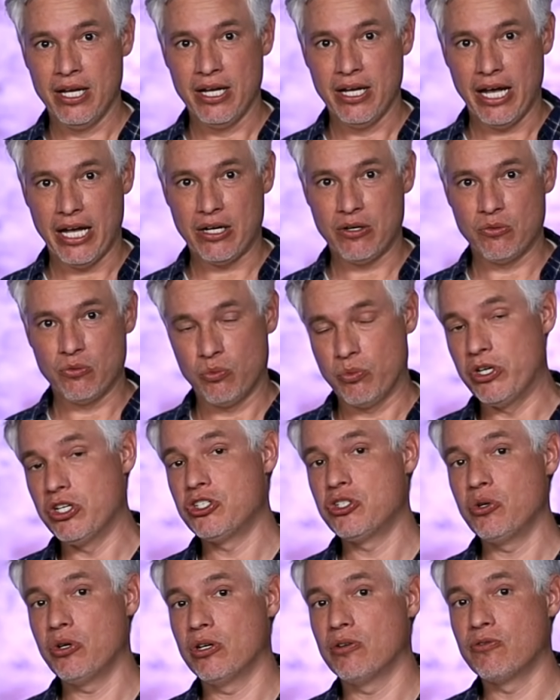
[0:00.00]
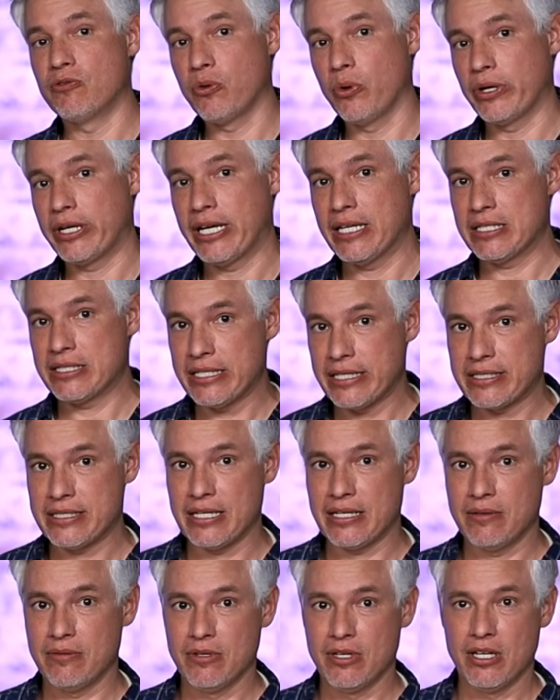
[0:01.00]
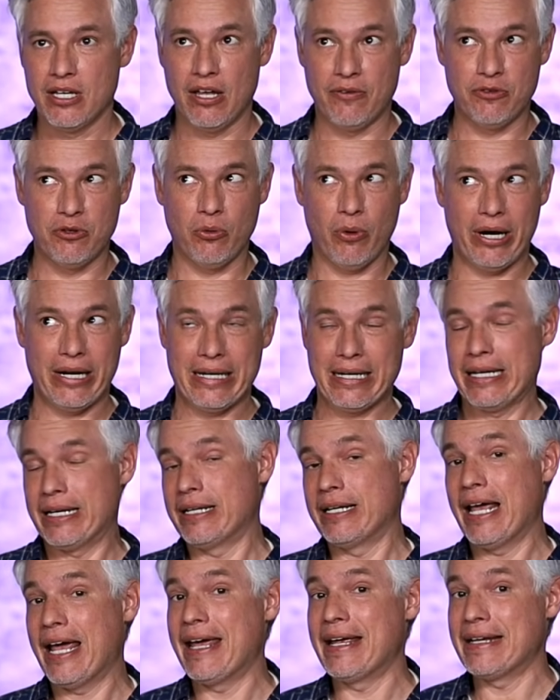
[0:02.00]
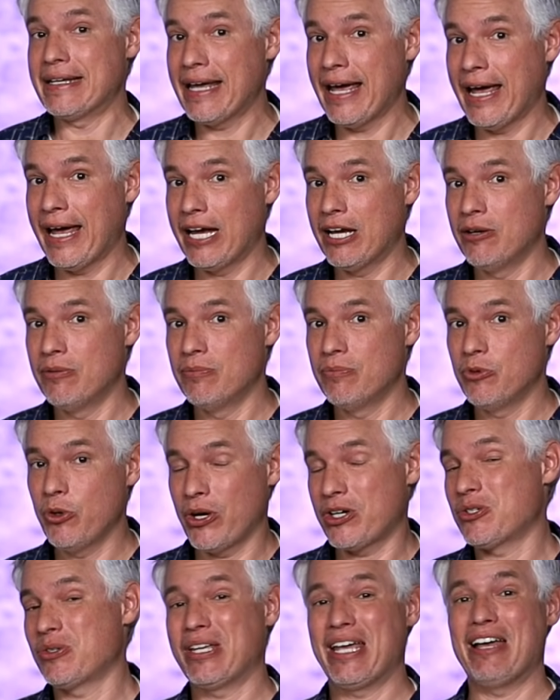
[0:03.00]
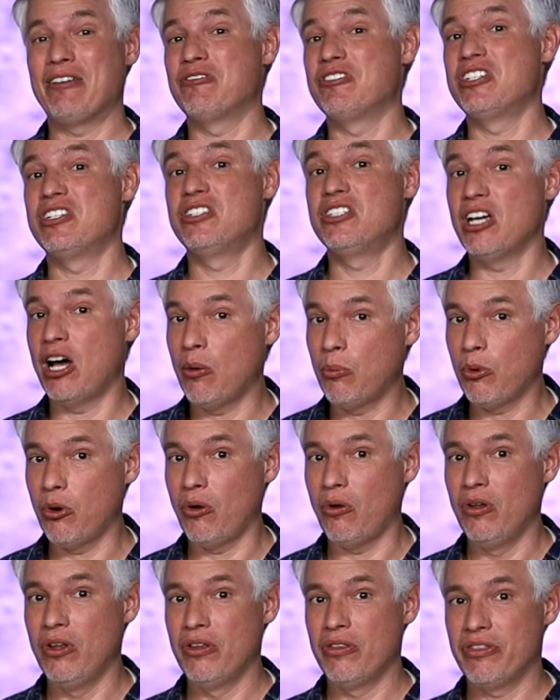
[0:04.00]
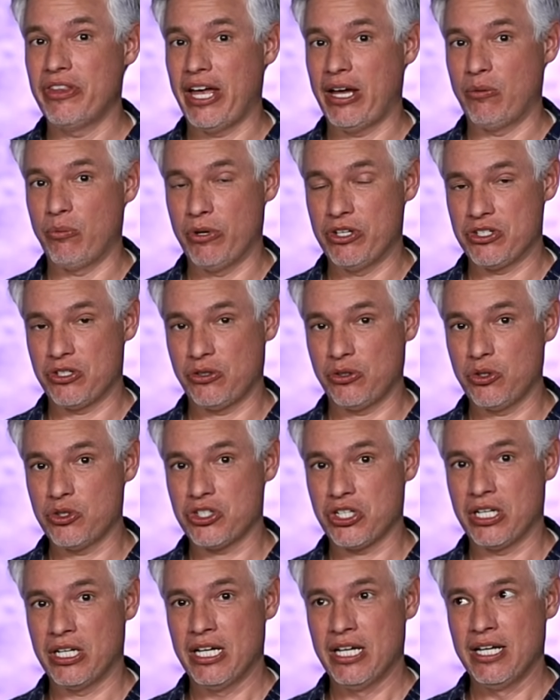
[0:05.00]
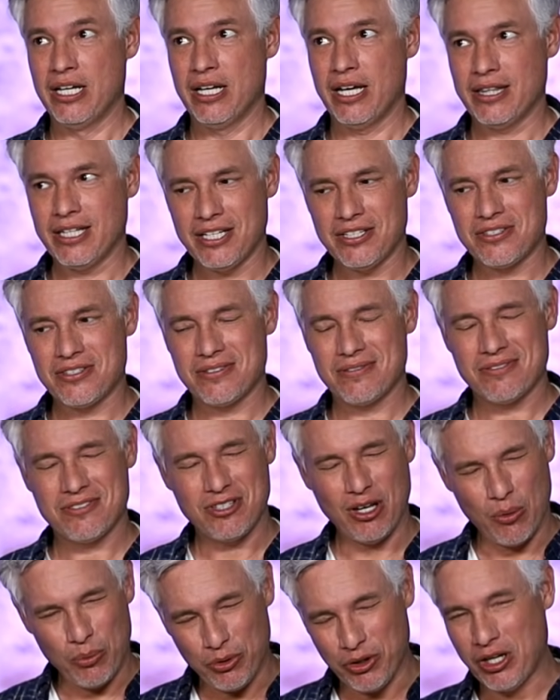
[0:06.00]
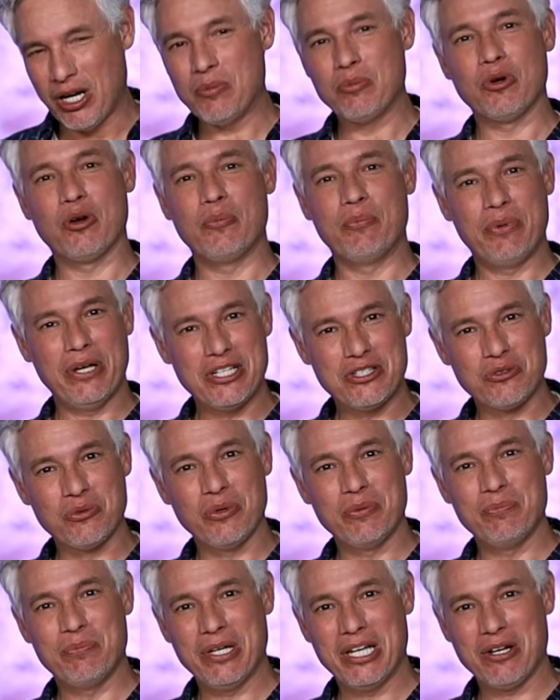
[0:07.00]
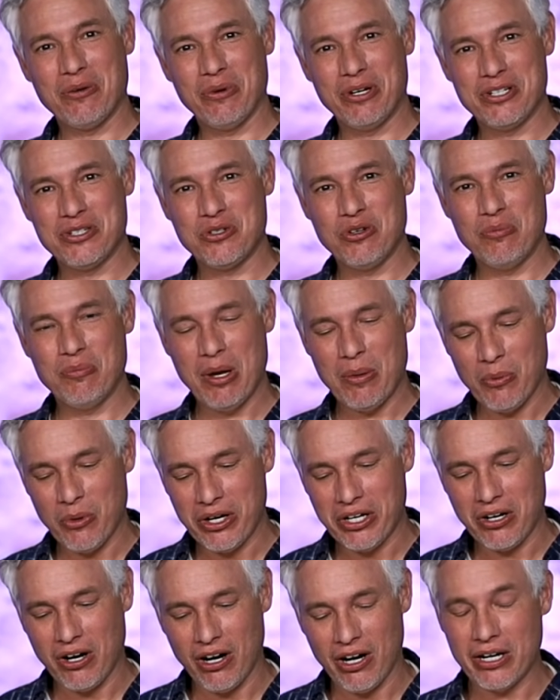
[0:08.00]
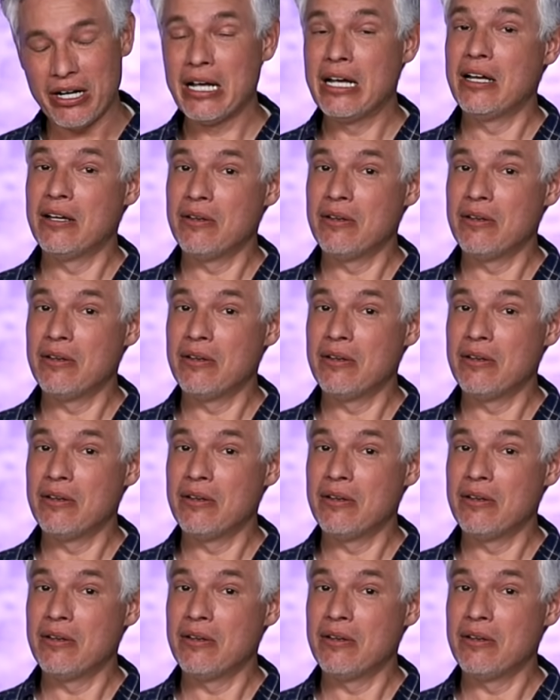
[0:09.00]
And we shoot in 4K 60. If you're writing in 8K, you actually have double that resolution. And thus, double the number of bits being written to a memory card,